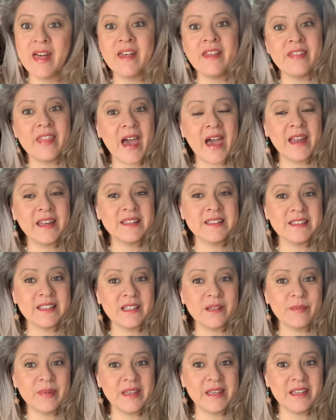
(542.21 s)
That is going
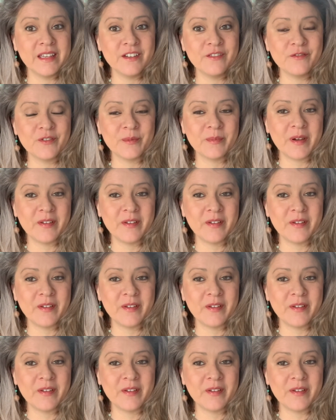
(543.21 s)
to be it for my